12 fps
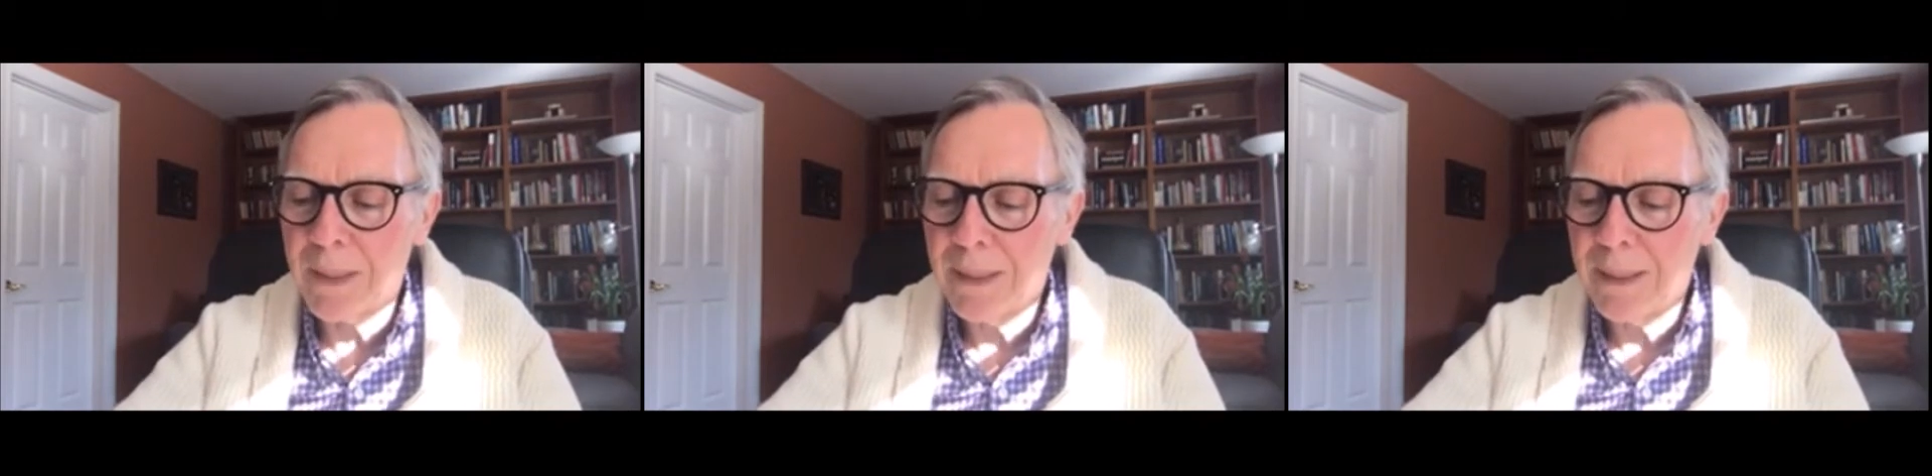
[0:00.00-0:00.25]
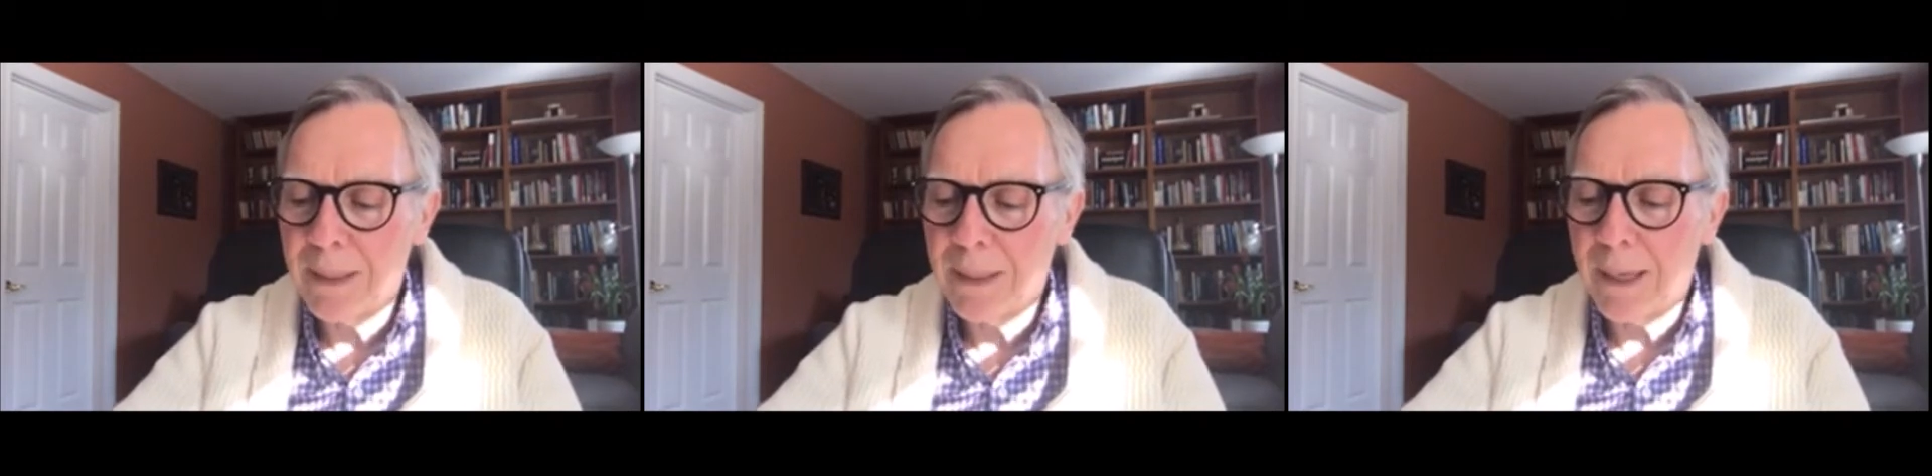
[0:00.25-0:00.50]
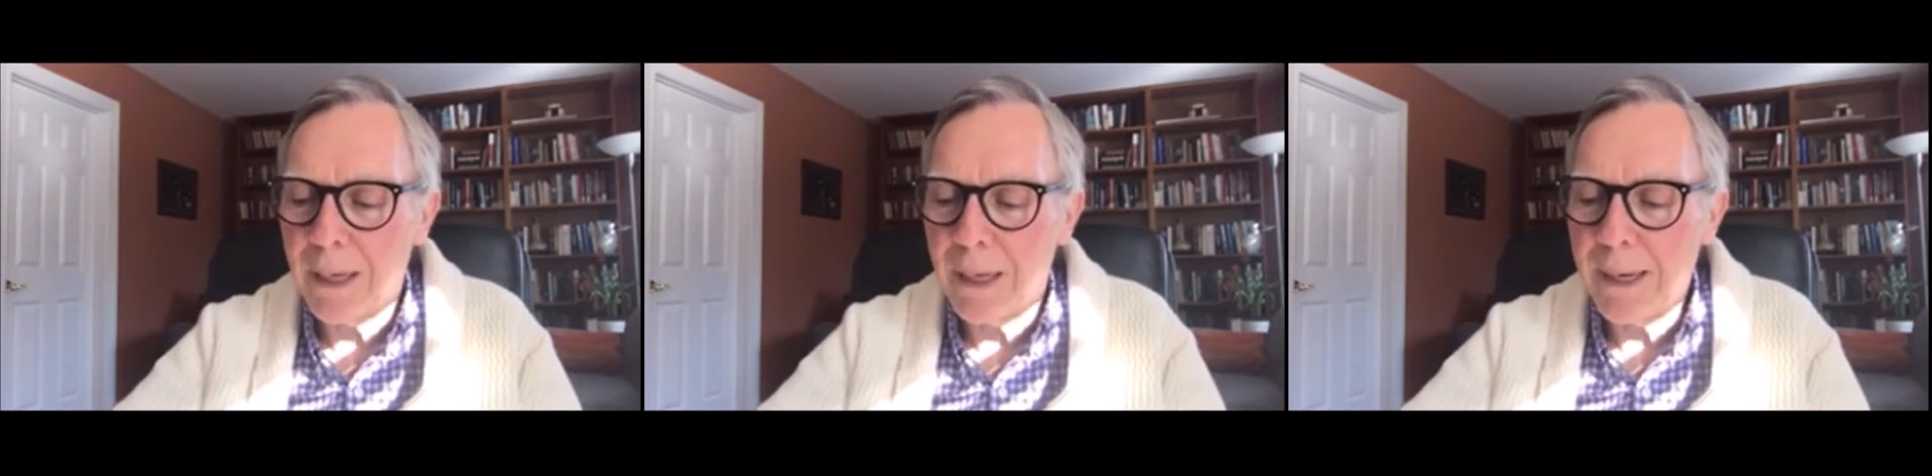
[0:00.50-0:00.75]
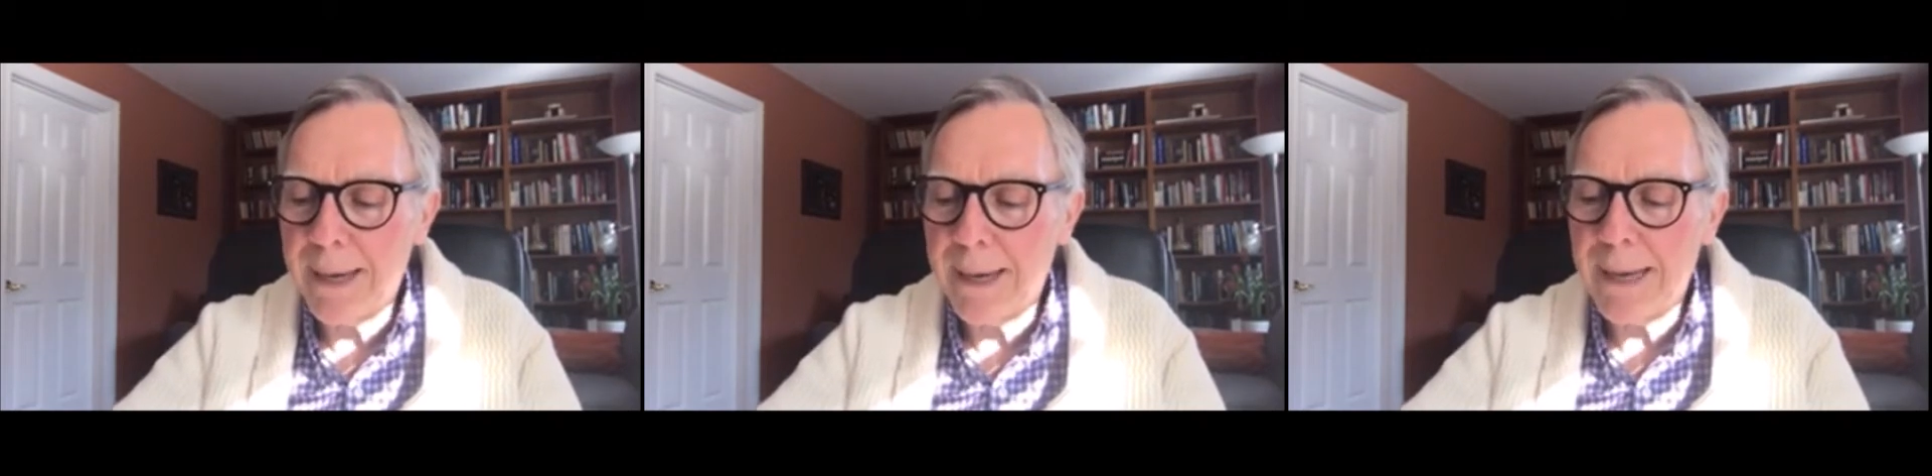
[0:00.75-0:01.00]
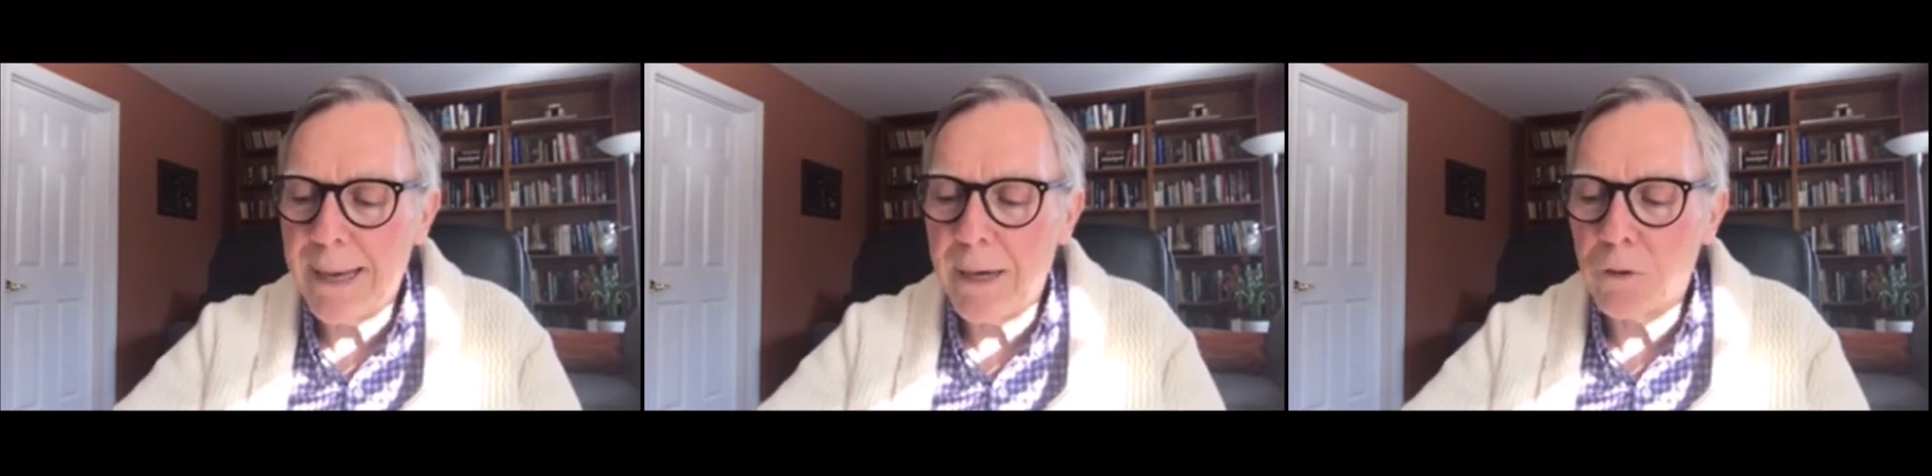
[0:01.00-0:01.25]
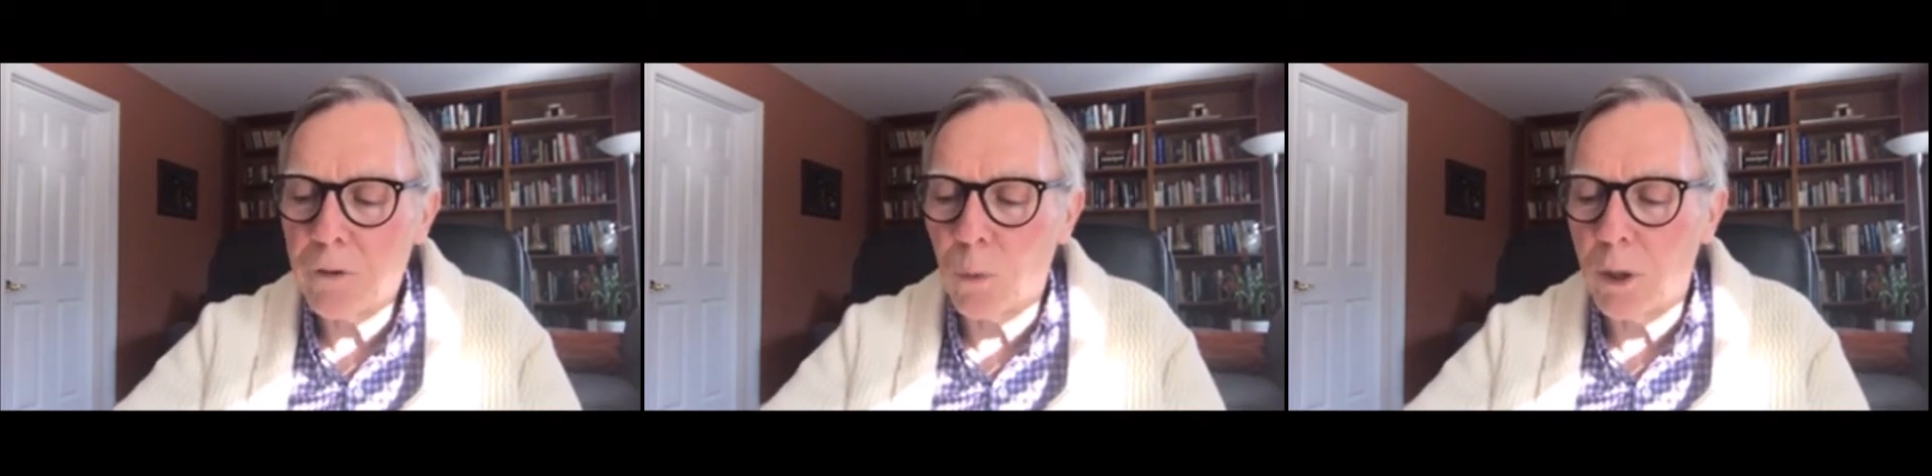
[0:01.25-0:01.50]
and
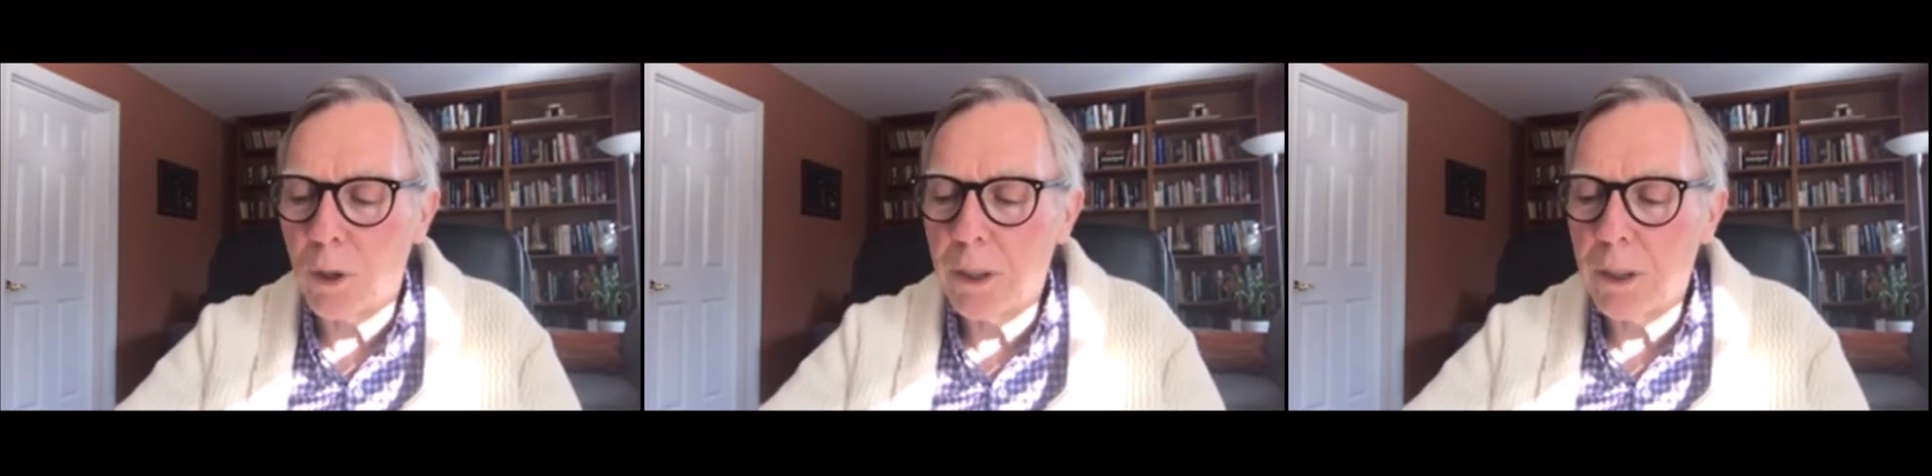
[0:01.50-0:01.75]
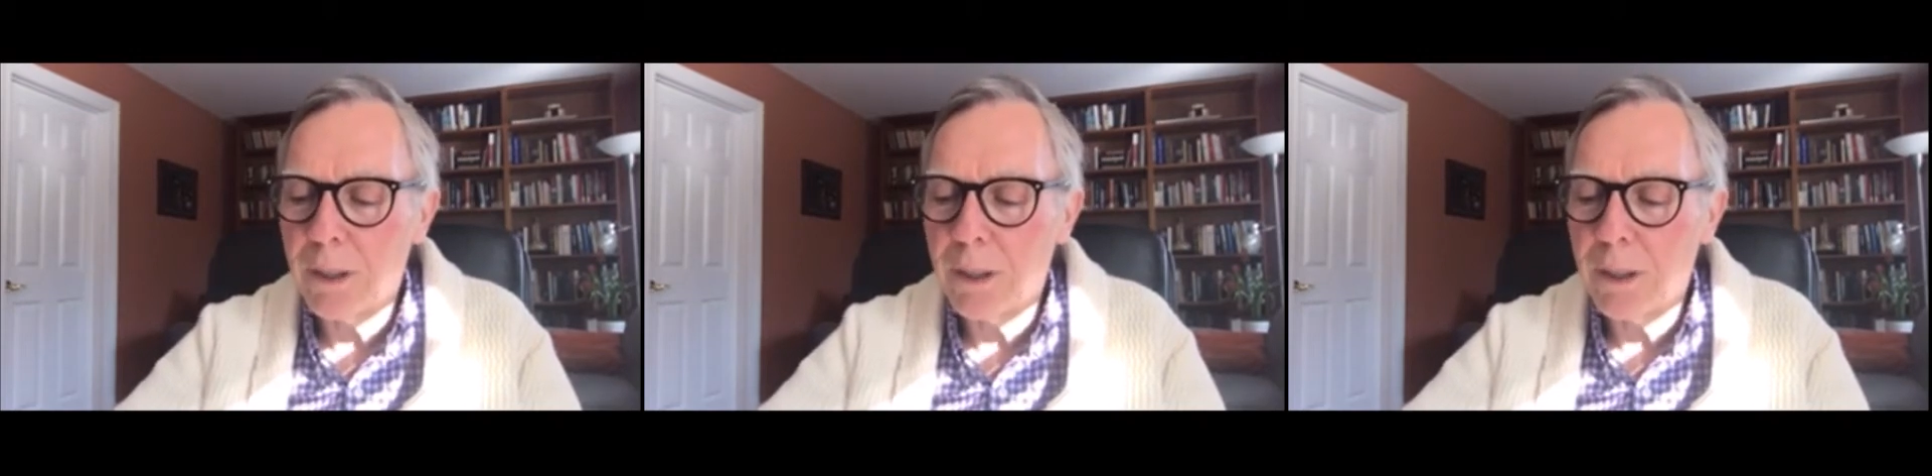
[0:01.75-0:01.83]
afterward,